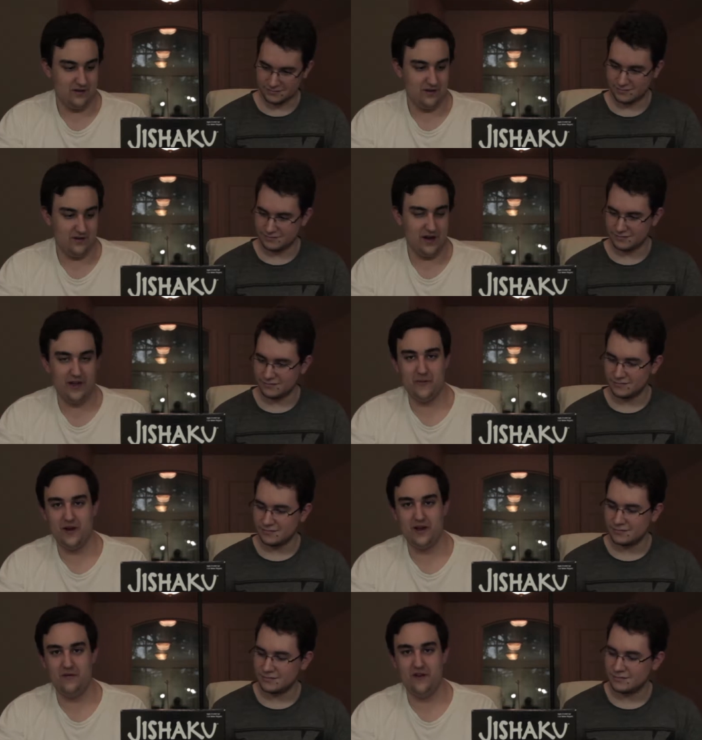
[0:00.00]
Speaker 1: You guys
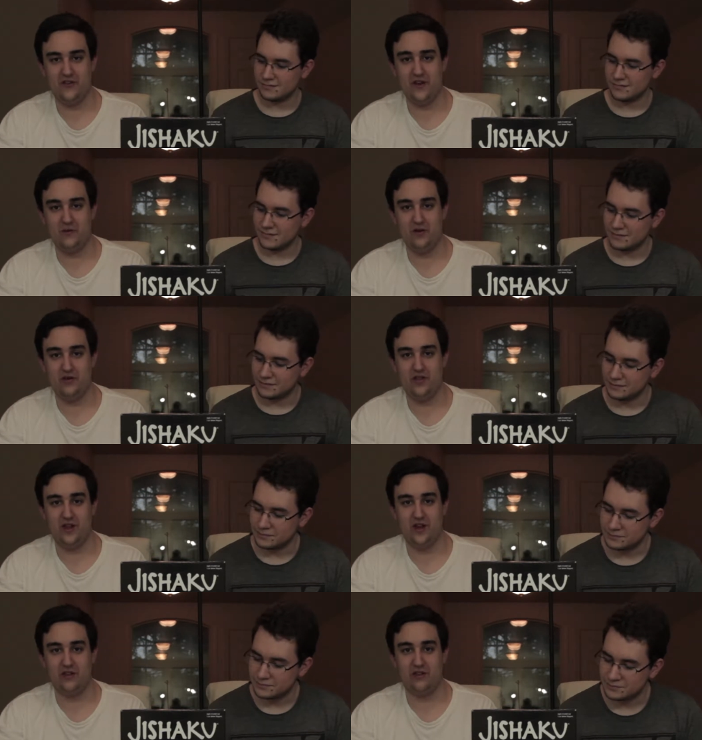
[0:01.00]
might hear me say weird
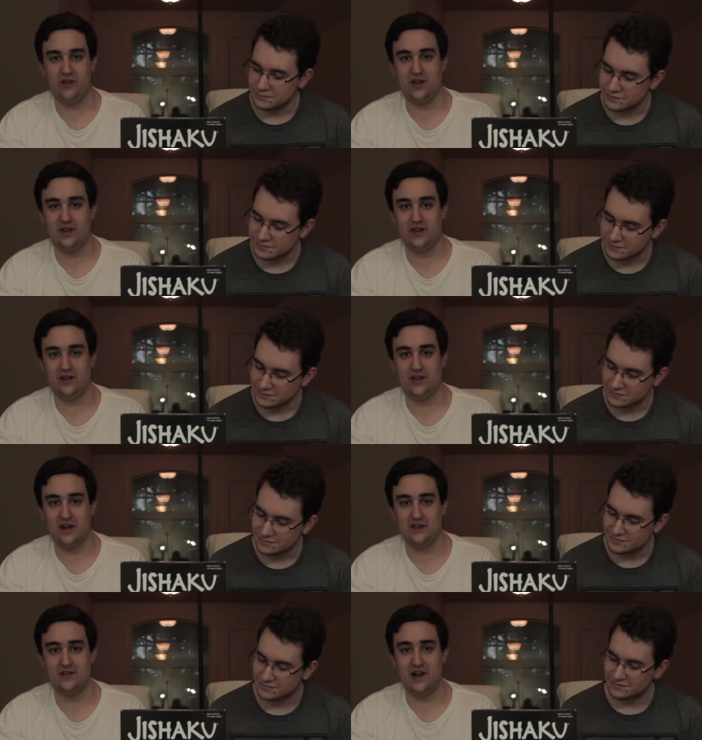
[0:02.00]
things like,
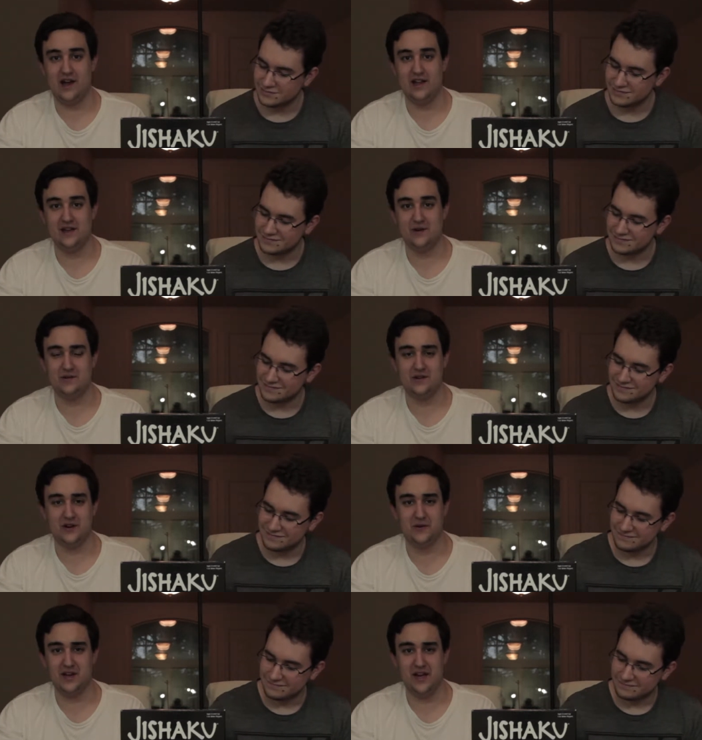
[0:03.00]
yes, Daddy, or
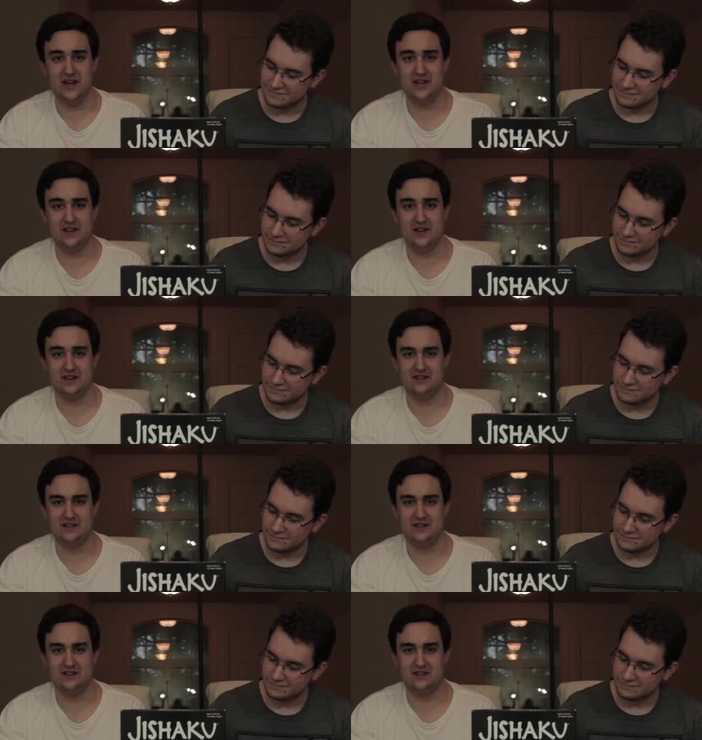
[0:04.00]
no, Daddy.